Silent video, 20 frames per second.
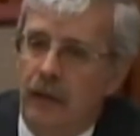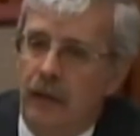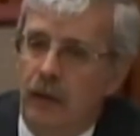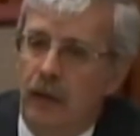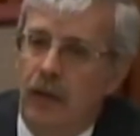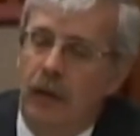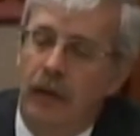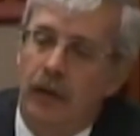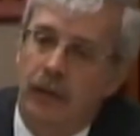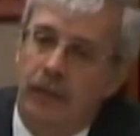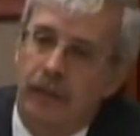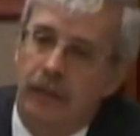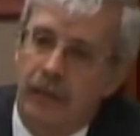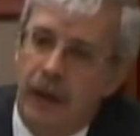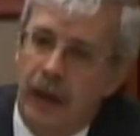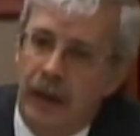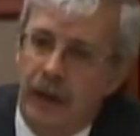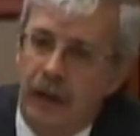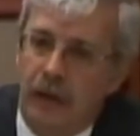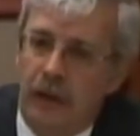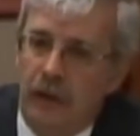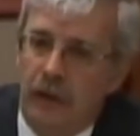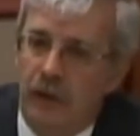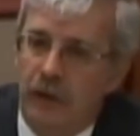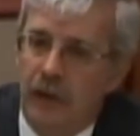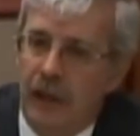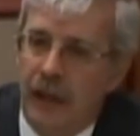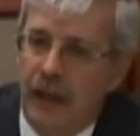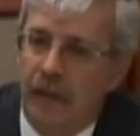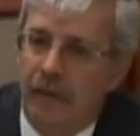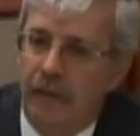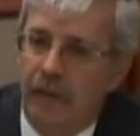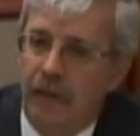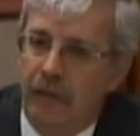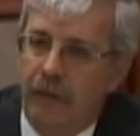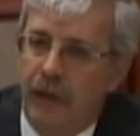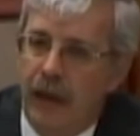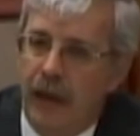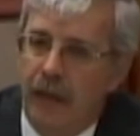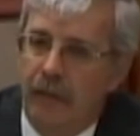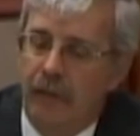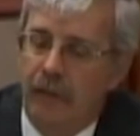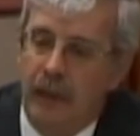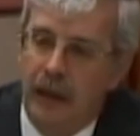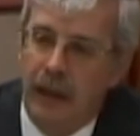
your technical staff have not